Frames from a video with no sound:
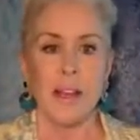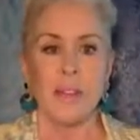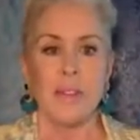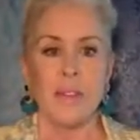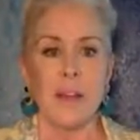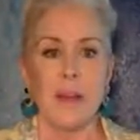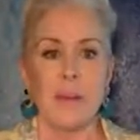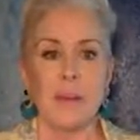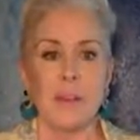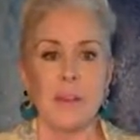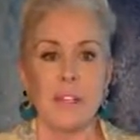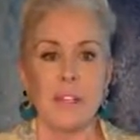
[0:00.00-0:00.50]

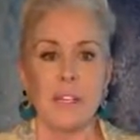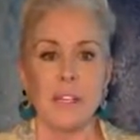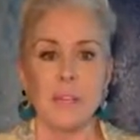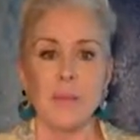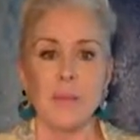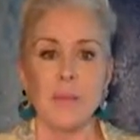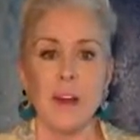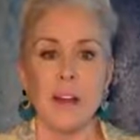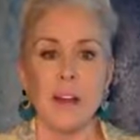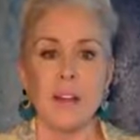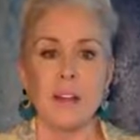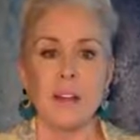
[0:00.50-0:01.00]
They will need to
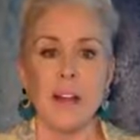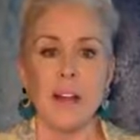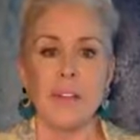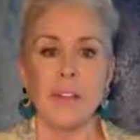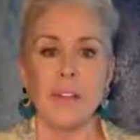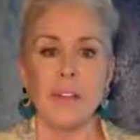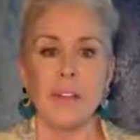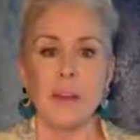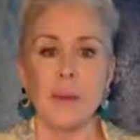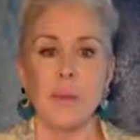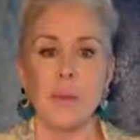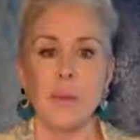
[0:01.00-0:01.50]
mark down the
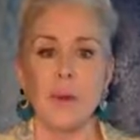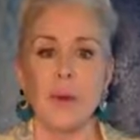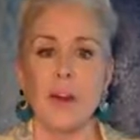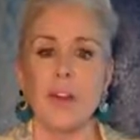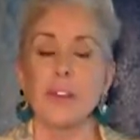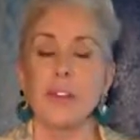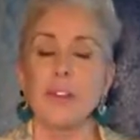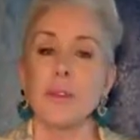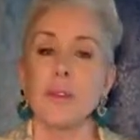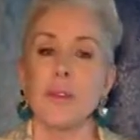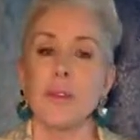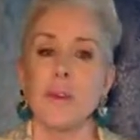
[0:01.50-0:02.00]
number
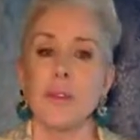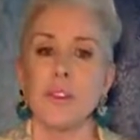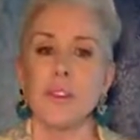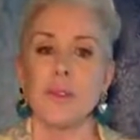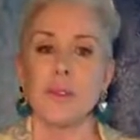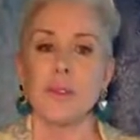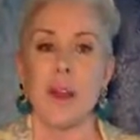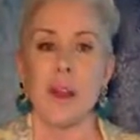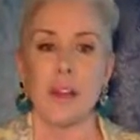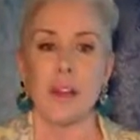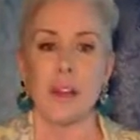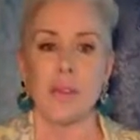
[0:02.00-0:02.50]
on your course
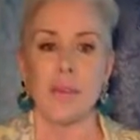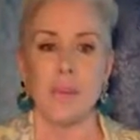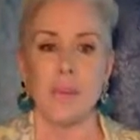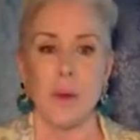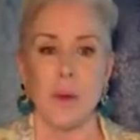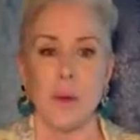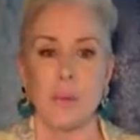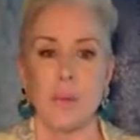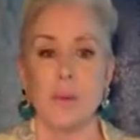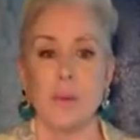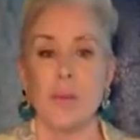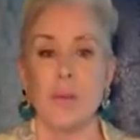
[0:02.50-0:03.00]
tracking
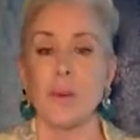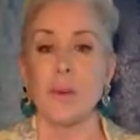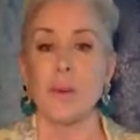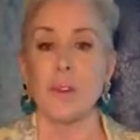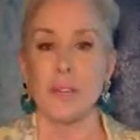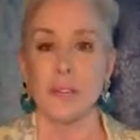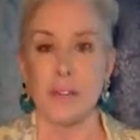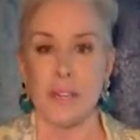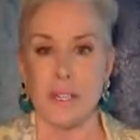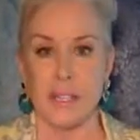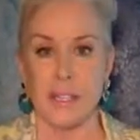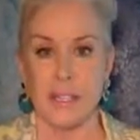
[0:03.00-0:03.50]
form before
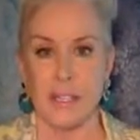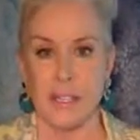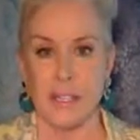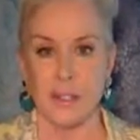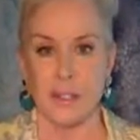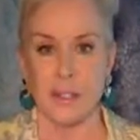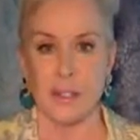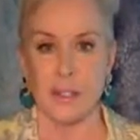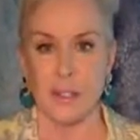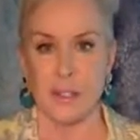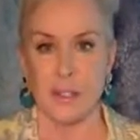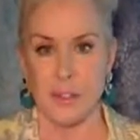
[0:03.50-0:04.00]
turning it
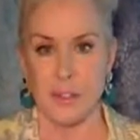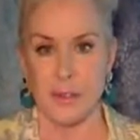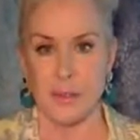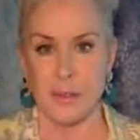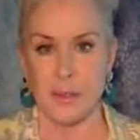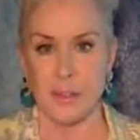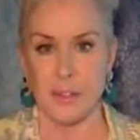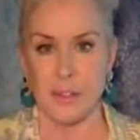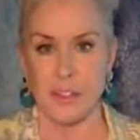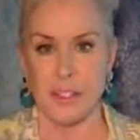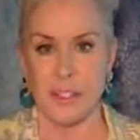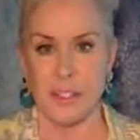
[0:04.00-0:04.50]
in to the
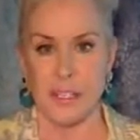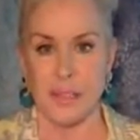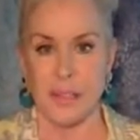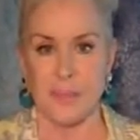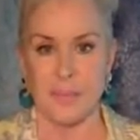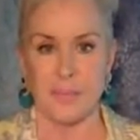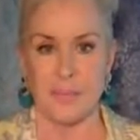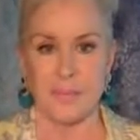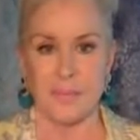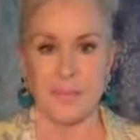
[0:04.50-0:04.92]
university.